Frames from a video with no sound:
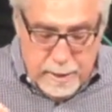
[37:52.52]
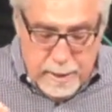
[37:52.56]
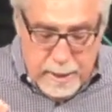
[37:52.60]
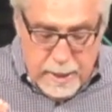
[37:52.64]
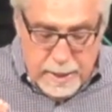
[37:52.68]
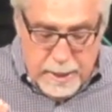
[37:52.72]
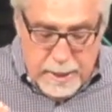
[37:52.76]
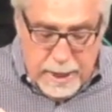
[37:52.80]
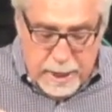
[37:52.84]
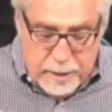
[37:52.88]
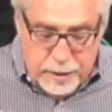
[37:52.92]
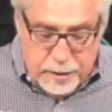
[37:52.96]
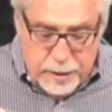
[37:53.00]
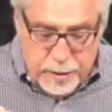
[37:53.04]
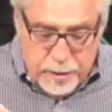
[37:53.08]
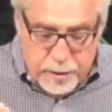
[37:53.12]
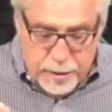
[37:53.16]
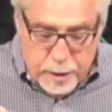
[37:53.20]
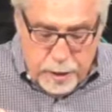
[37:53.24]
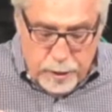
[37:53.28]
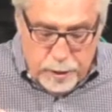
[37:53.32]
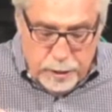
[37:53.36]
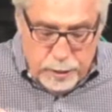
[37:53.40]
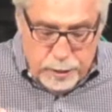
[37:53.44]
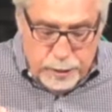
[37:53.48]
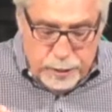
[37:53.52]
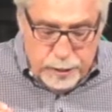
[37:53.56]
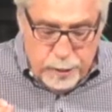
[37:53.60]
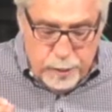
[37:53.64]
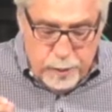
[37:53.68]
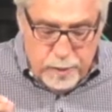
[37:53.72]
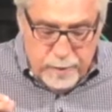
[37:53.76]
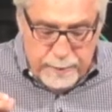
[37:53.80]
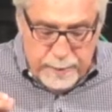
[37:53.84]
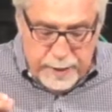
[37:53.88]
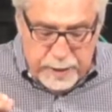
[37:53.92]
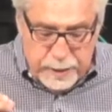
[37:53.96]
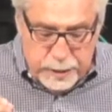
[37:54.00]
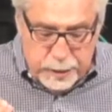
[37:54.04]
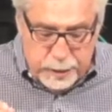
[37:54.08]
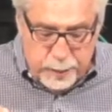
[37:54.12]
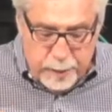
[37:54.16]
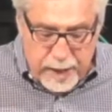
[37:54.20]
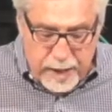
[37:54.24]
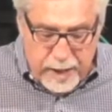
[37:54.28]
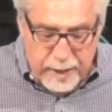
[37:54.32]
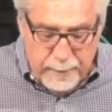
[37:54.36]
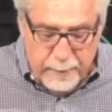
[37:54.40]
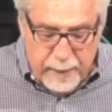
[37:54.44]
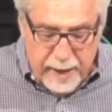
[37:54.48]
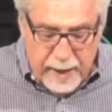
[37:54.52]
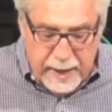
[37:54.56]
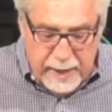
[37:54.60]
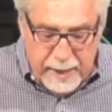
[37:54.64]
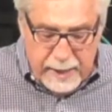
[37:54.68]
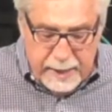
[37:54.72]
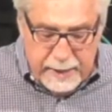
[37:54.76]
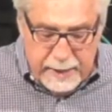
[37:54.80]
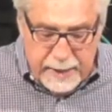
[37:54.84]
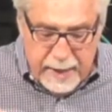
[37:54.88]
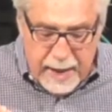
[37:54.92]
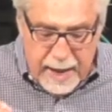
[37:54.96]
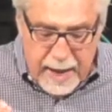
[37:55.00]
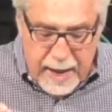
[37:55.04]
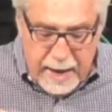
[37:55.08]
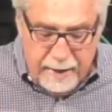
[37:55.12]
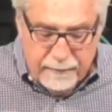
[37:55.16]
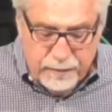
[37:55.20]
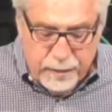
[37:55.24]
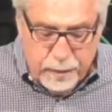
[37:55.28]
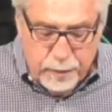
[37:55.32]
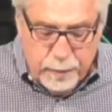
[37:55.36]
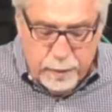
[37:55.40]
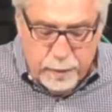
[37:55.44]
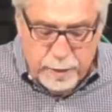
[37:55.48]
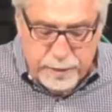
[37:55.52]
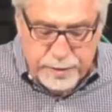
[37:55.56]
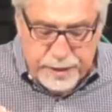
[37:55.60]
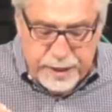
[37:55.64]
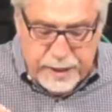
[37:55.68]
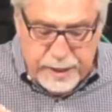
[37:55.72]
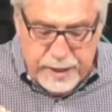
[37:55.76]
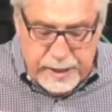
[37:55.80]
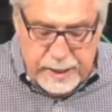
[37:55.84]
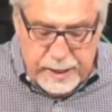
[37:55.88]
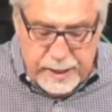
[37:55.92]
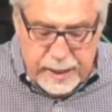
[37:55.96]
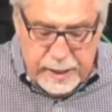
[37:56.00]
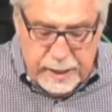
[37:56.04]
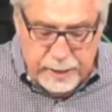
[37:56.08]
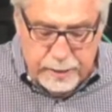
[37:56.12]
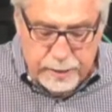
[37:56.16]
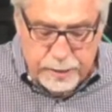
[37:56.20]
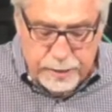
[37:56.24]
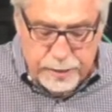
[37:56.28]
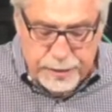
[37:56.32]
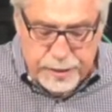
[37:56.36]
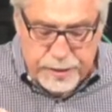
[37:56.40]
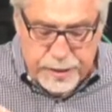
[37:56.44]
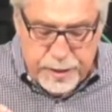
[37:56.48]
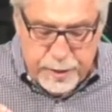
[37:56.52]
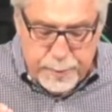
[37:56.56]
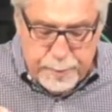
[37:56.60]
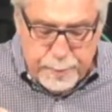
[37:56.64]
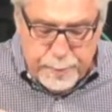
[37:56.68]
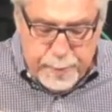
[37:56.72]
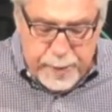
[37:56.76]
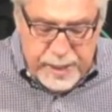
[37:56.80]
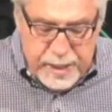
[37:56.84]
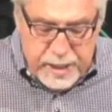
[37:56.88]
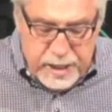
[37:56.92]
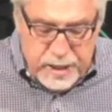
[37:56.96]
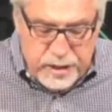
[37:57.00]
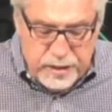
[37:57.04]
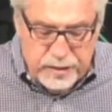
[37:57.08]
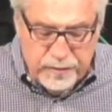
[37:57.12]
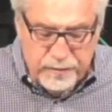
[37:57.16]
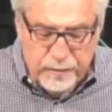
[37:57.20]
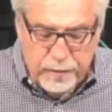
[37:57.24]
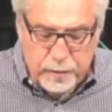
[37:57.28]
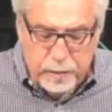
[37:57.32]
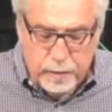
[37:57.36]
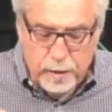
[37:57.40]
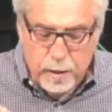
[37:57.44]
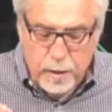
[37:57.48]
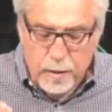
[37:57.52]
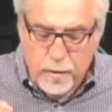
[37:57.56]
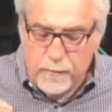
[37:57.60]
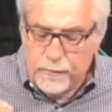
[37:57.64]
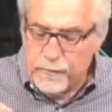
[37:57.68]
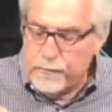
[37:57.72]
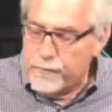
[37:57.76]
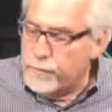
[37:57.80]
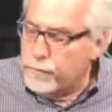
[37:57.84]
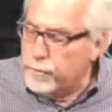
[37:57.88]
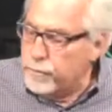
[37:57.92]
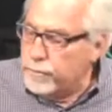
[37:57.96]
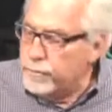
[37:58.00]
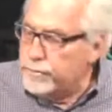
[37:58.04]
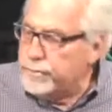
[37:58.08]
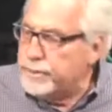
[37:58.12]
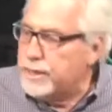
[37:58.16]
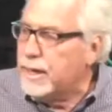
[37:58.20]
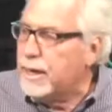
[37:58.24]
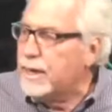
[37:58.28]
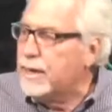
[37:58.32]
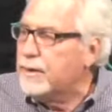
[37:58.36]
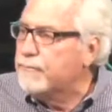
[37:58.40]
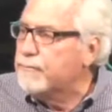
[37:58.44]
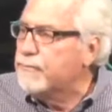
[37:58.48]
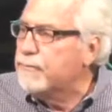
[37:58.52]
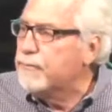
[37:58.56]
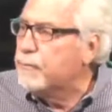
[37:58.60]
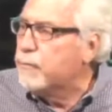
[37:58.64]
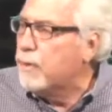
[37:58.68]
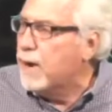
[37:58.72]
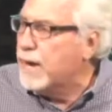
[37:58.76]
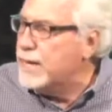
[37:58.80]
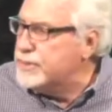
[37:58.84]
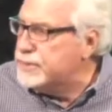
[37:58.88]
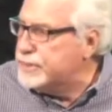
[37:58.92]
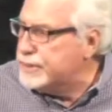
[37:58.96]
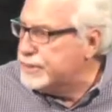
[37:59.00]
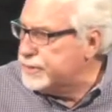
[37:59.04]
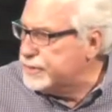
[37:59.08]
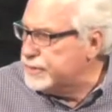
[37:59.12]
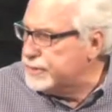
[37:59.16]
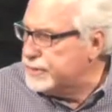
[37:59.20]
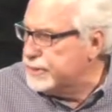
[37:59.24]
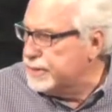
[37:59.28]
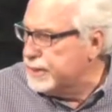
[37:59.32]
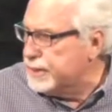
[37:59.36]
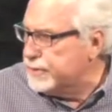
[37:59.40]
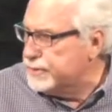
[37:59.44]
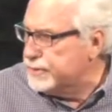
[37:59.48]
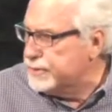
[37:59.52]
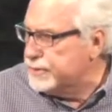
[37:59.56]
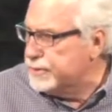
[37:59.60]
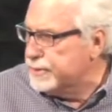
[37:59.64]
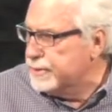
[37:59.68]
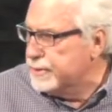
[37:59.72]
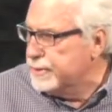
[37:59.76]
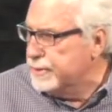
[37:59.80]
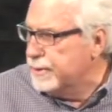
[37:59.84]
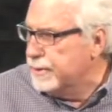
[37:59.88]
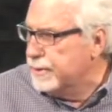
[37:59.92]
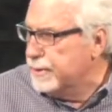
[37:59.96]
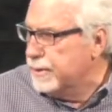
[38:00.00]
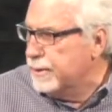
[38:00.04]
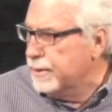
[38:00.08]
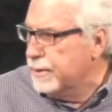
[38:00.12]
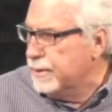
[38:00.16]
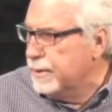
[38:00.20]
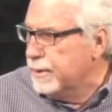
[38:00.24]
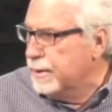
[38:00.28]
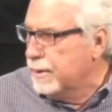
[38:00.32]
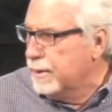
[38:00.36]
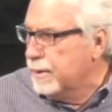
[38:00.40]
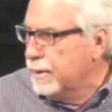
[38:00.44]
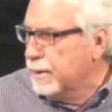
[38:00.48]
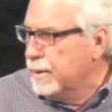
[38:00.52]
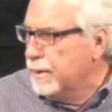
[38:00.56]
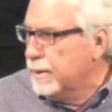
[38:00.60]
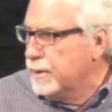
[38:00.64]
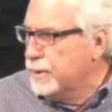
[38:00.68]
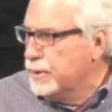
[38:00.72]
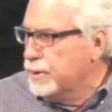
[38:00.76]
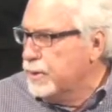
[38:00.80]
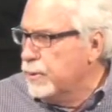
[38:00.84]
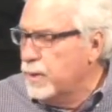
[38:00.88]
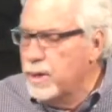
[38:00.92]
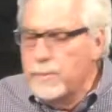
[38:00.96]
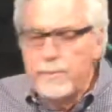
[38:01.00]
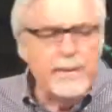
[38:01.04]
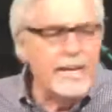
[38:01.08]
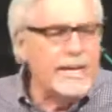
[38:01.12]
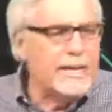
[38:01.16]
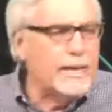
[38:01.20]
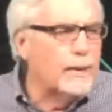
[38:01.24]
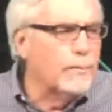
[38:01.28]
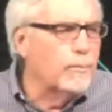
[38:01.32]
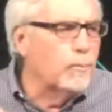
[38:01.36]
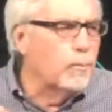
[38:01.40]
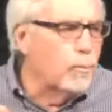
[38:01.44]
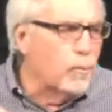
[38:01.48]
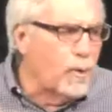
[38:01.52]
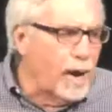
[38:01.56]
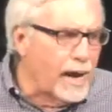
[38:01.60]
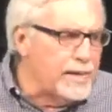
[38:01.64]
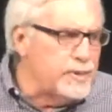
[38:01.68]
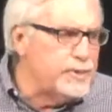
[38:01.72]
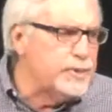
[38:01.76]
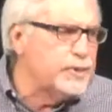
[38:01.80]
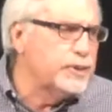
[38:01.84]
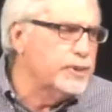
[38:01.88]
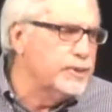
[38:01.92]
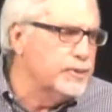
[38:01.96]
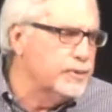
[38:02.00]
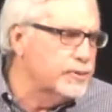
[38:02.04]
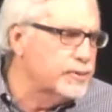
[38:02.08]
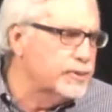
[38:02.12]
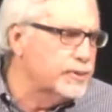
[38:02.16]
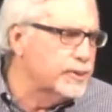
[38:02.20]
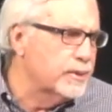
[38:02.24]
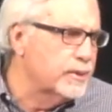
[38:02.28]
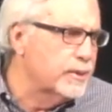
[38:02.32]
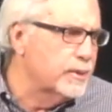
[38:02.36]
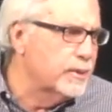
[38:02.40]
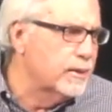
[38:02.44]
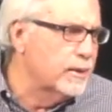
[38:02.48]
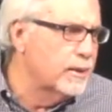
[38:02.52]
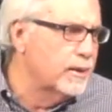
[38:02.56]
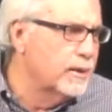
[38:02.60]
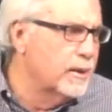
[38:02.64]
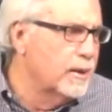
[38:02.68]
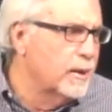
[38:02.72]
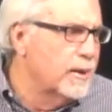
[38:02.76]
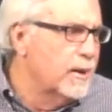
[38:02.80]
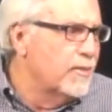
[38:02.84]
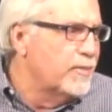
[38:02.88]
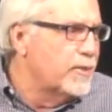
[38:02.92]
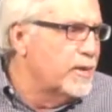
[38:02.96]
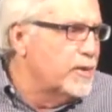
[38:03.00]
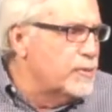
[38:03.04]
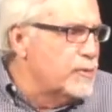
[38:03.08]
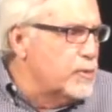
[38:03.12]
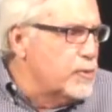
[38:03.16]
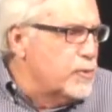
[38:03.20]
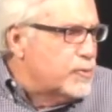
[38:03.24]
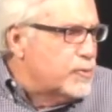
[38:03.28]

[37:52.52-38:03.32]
Yet to those who have been trained by it, afterwards it yields the peaceful fruit of righteousness. You want to become righteous? Then you